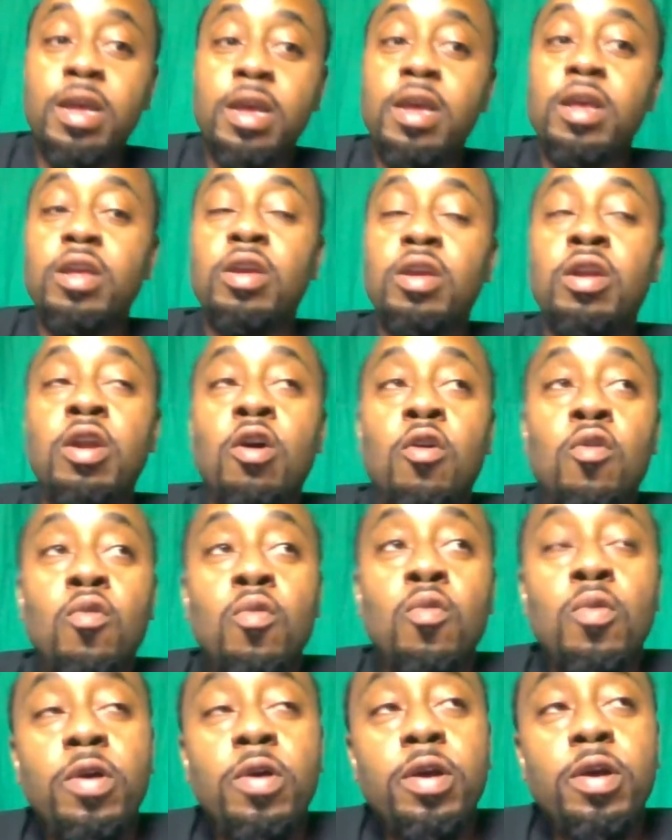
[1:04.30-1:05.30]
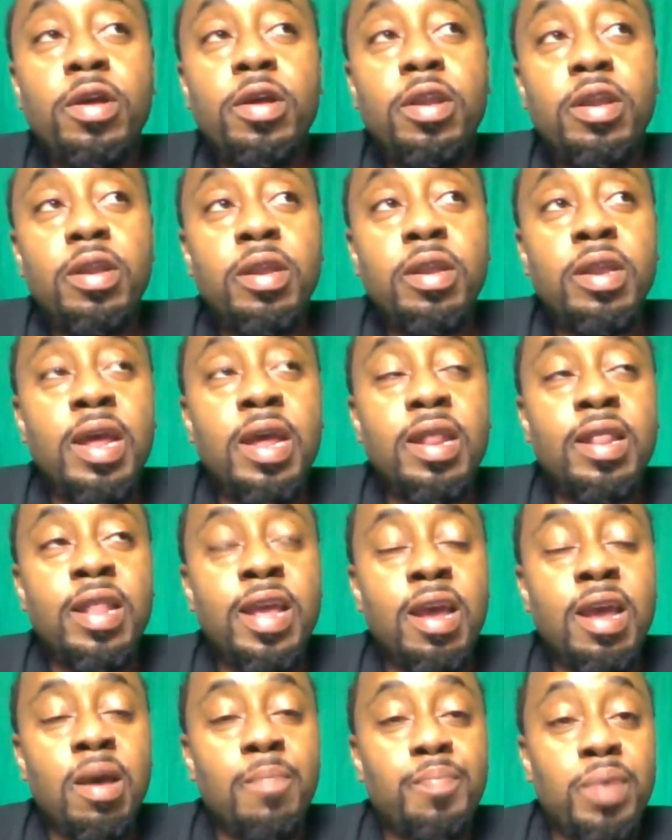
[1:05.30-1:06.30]
you know, that
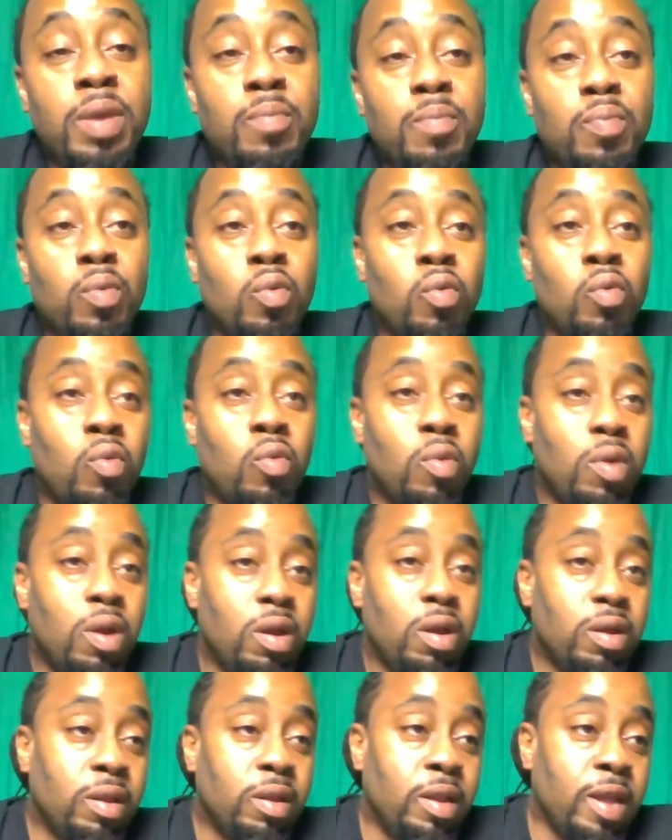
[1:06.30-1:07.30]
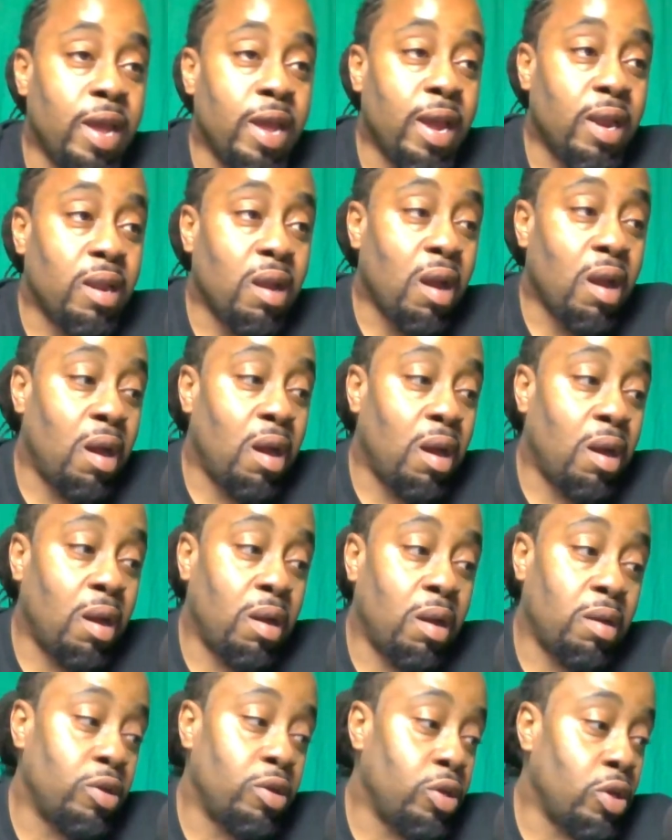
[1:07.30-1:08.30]
there are people that
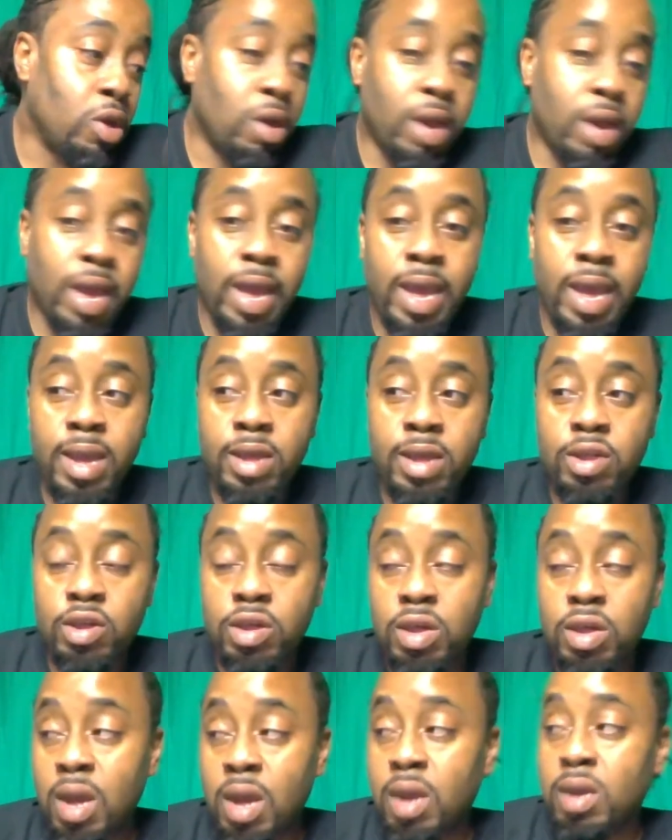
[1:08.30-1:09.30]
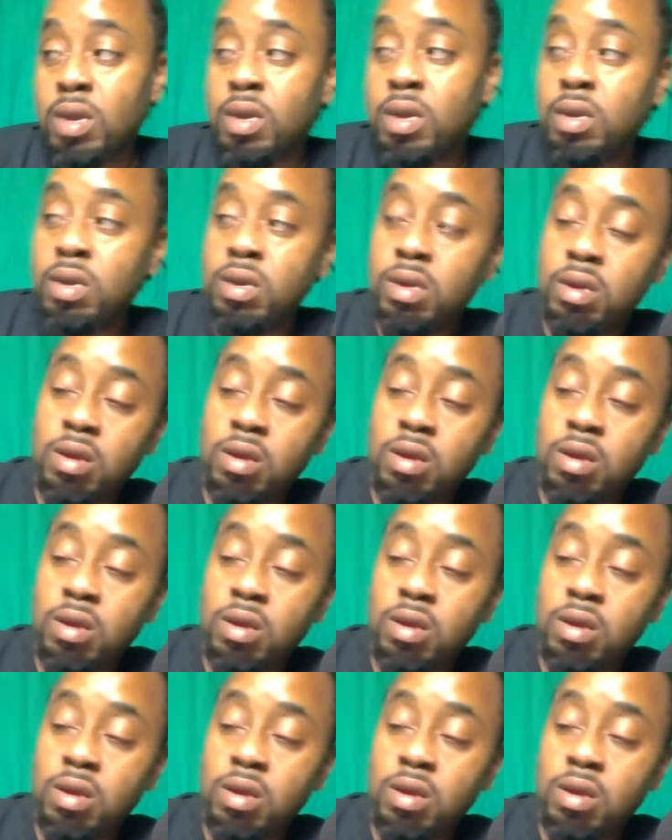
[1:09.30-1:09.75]
are your age, younger,